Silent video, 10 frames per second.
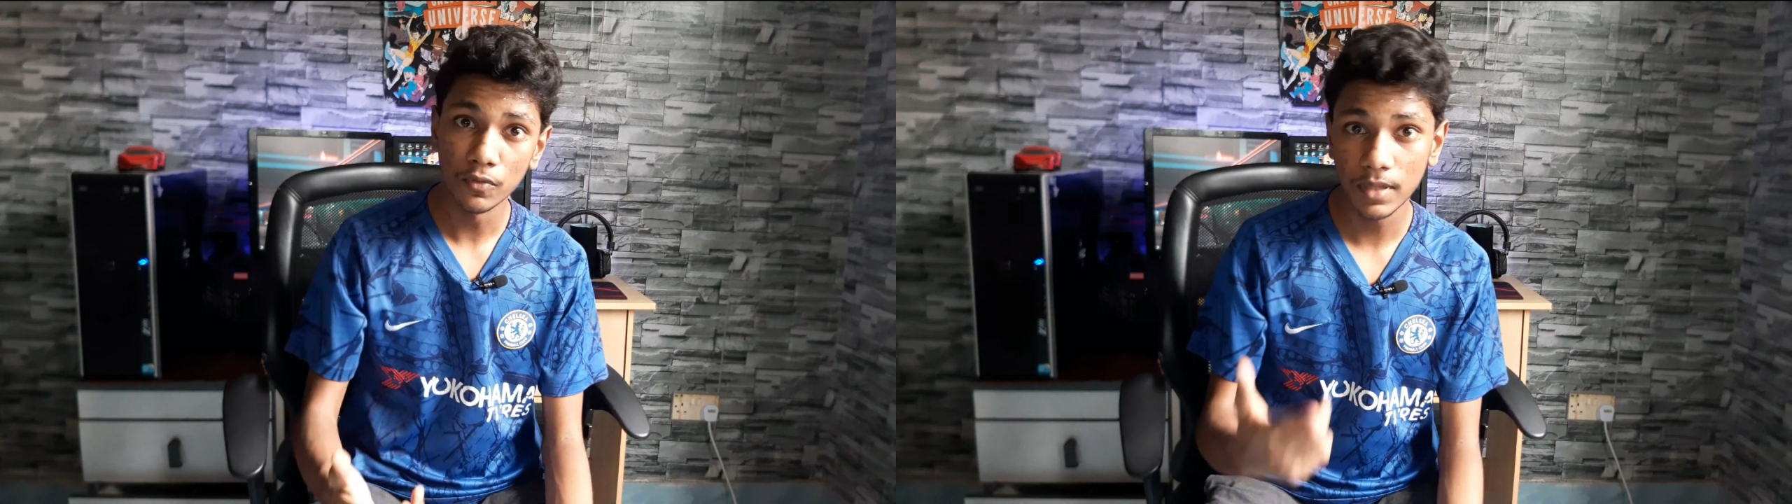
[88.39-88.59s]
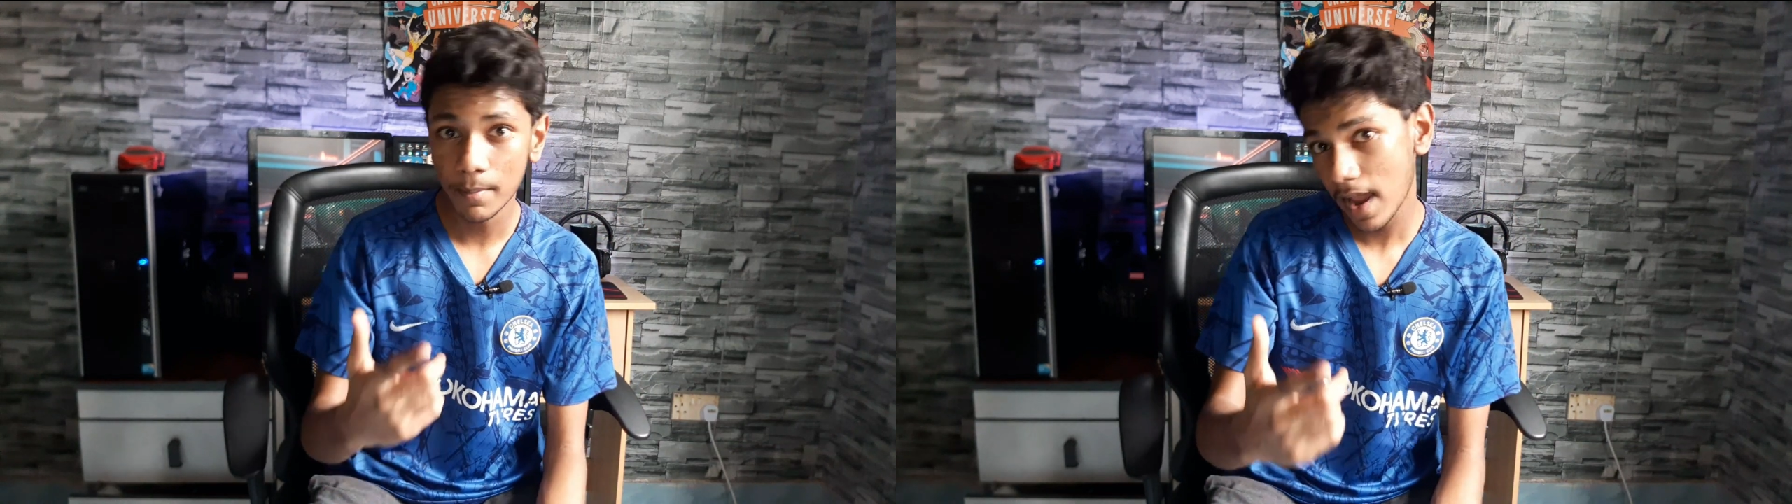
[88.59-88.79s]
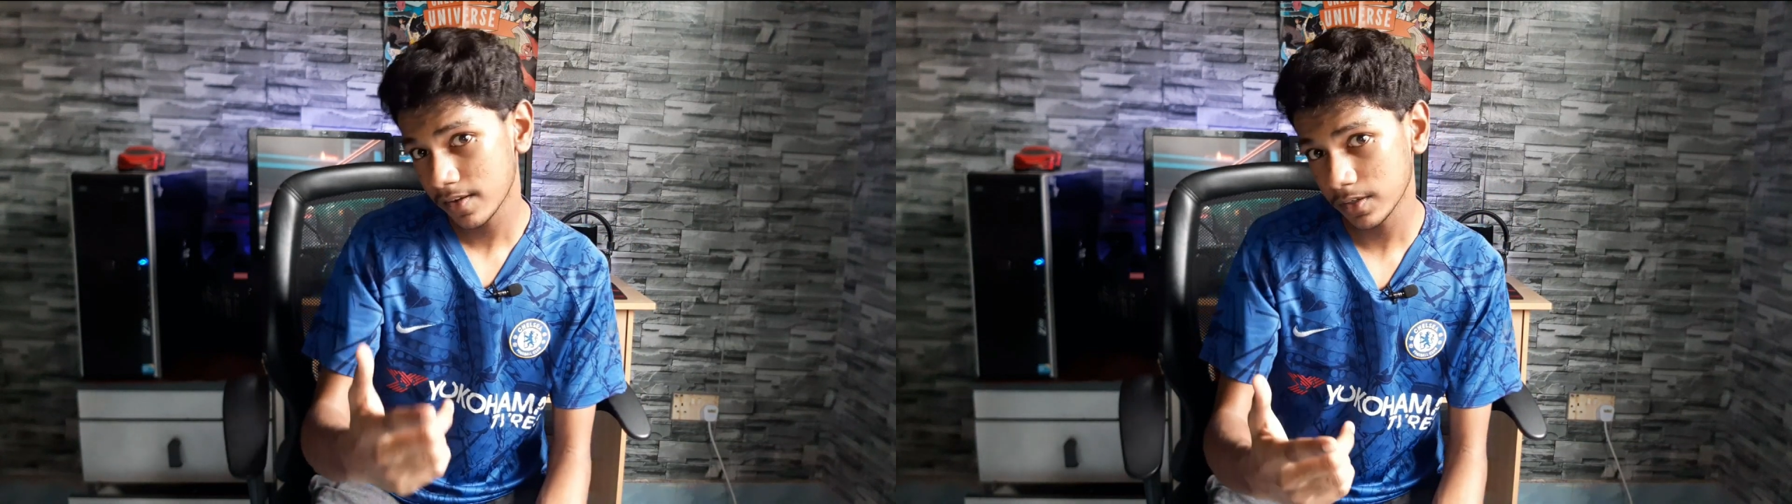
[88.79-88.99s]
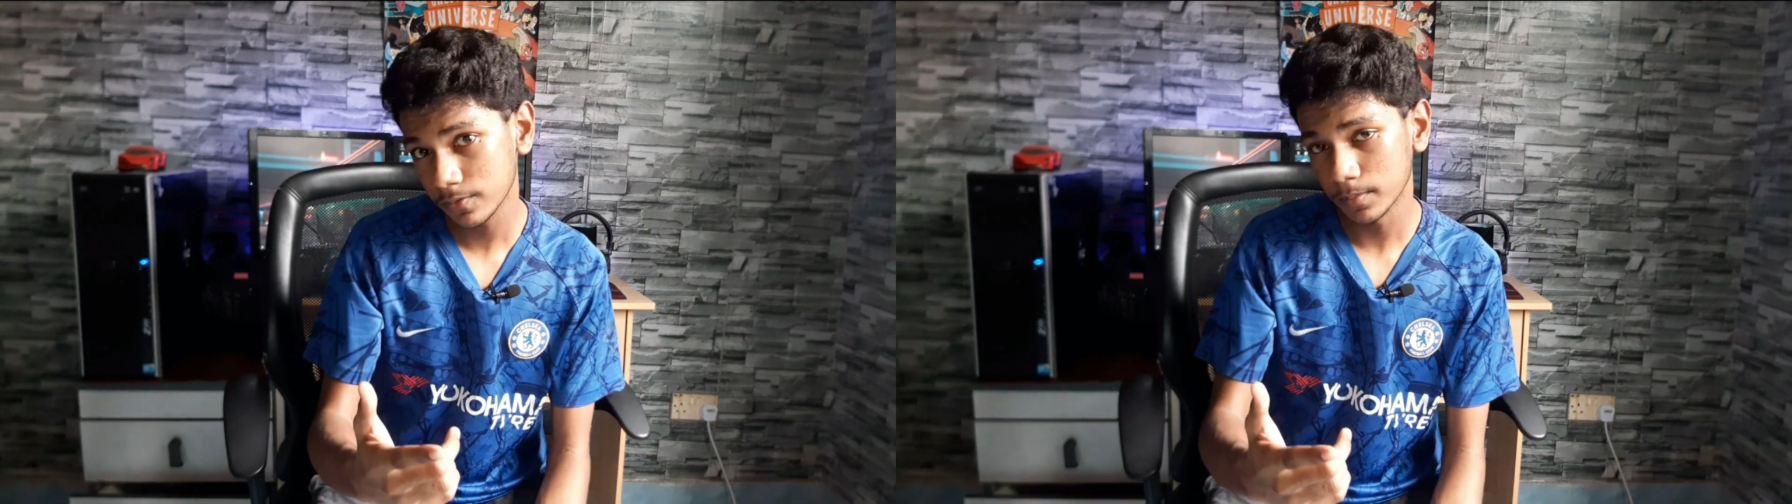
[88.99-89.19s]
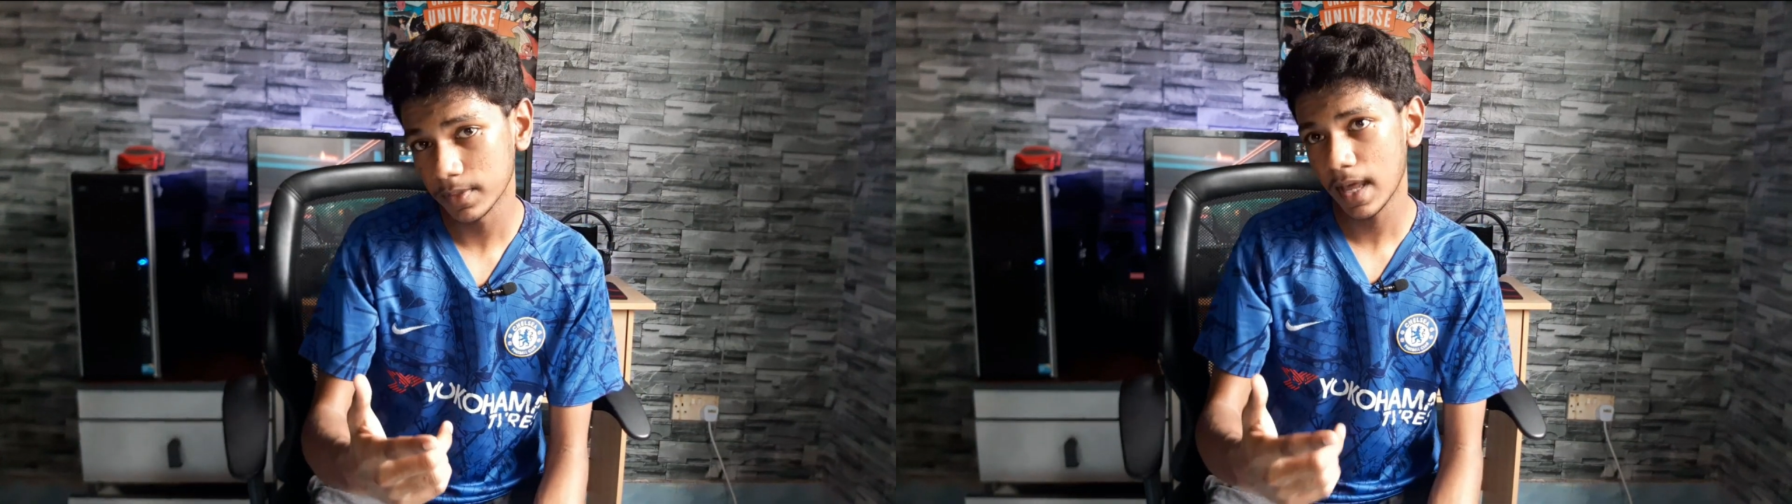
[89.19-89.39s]
the battery
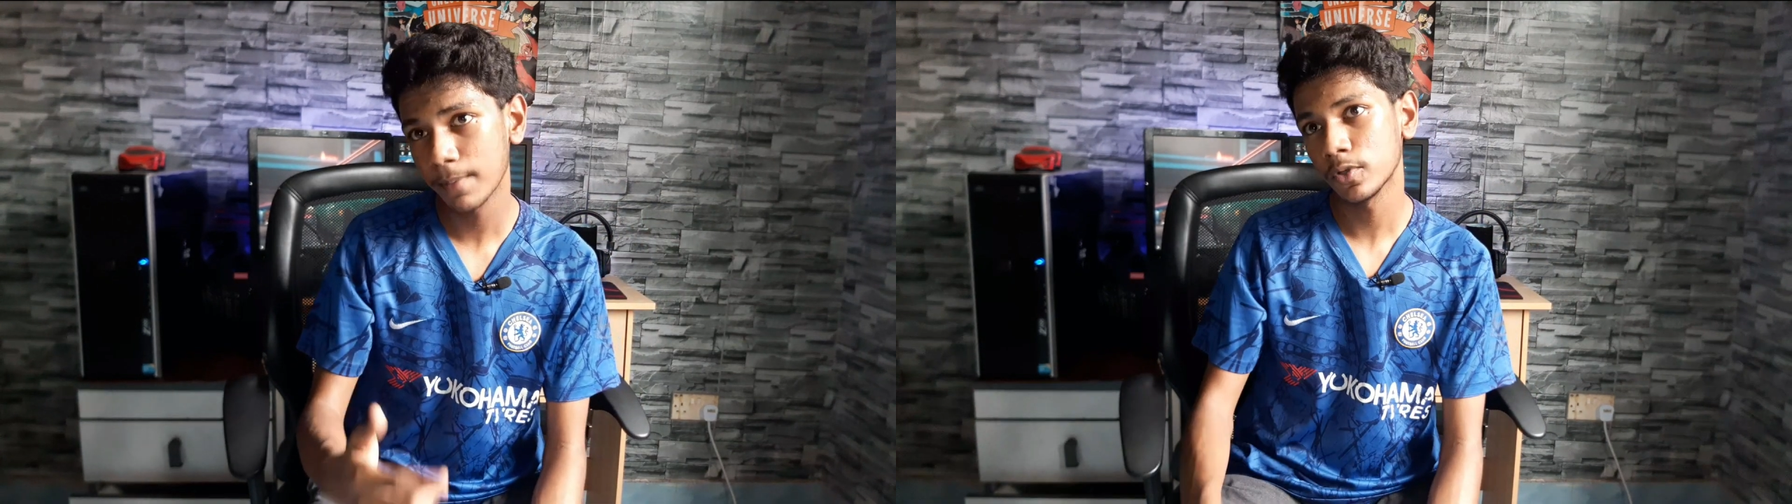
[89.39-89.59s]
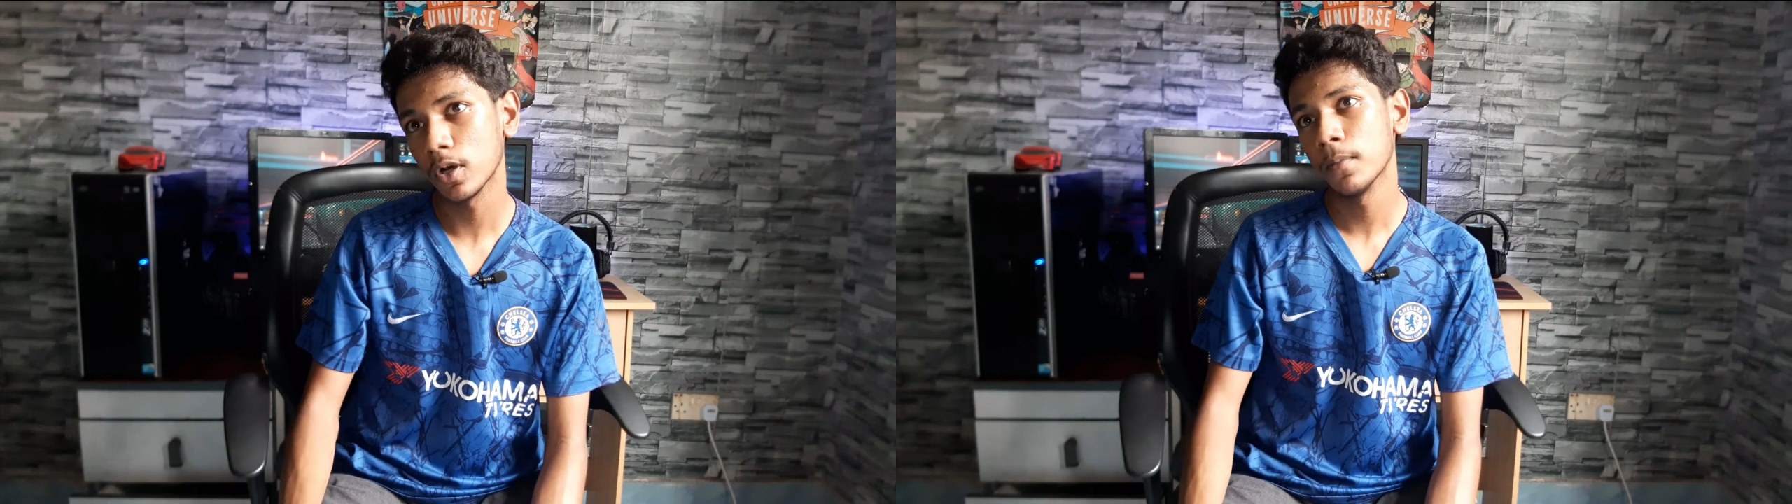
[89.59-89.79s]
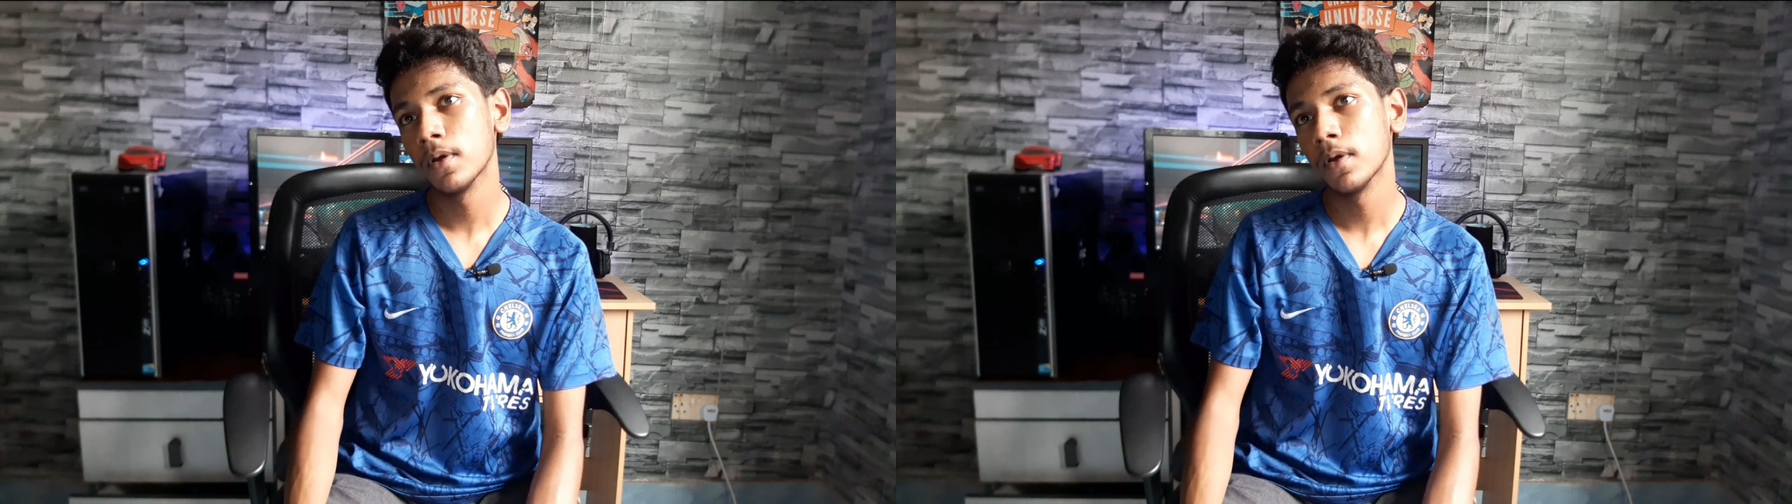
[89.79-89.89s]
from the laptop,